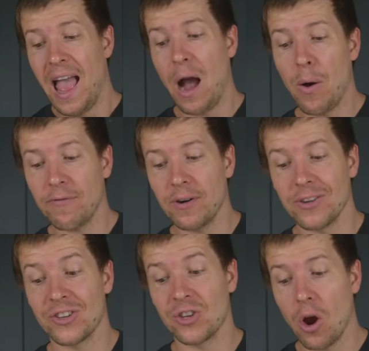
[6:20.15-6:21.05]
However, it
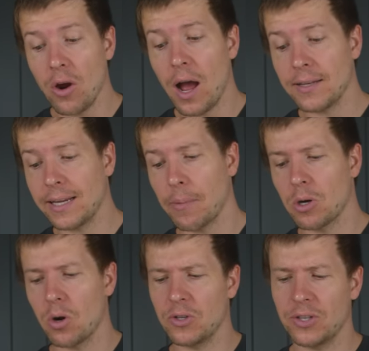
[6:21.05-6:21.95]
is so hard to come
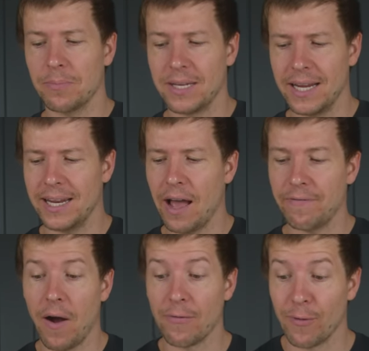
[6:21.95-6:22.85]
across some
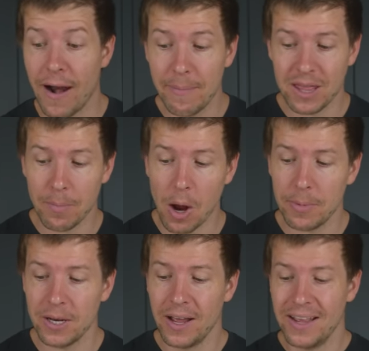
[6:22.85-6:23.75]
DDR5 RAM at the
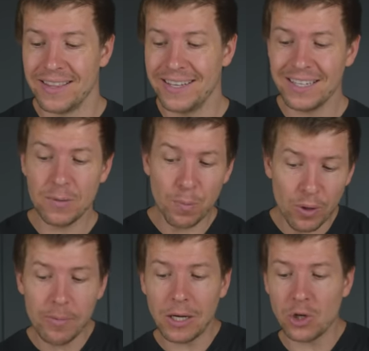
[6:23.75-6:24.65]
moment. This is
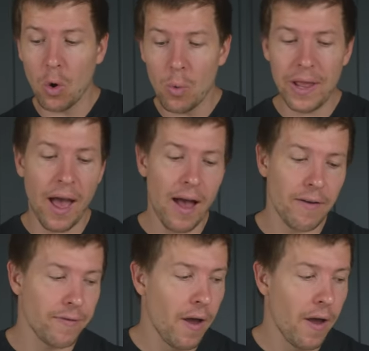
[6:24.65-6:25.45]
pretty much all we have